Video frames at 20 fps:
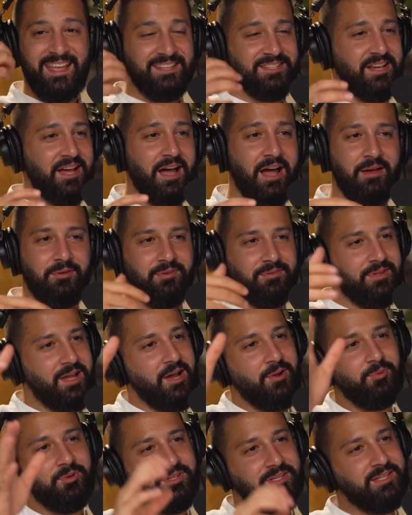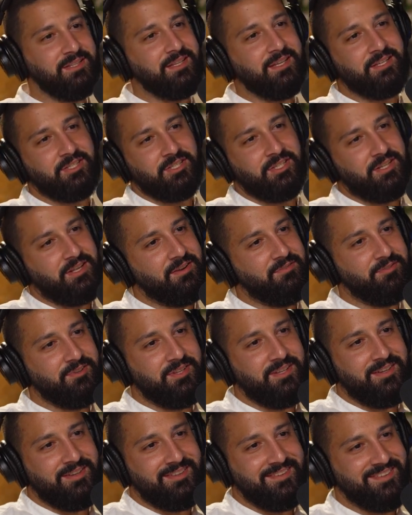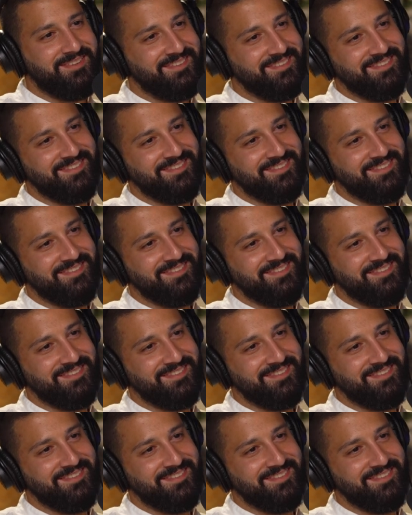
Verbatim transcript: it, I would eat that shit every day.